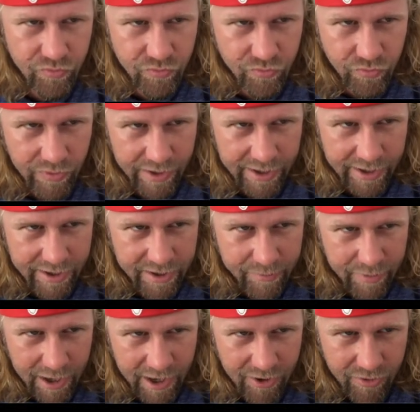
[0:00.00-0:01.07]
read
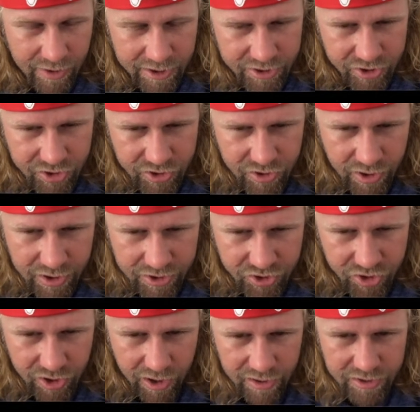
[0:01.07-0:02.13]
about
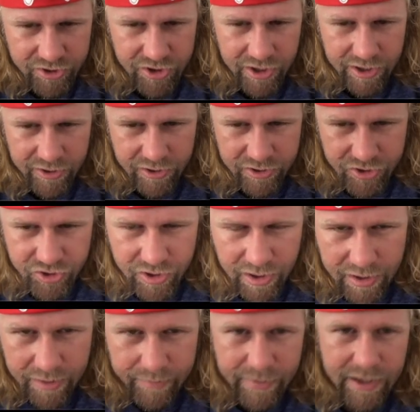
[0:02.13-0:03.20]
astrology or
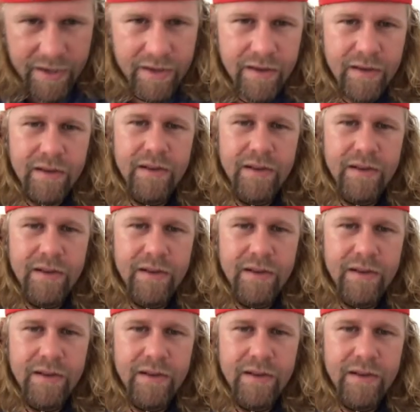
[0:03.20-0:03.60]
astronomy,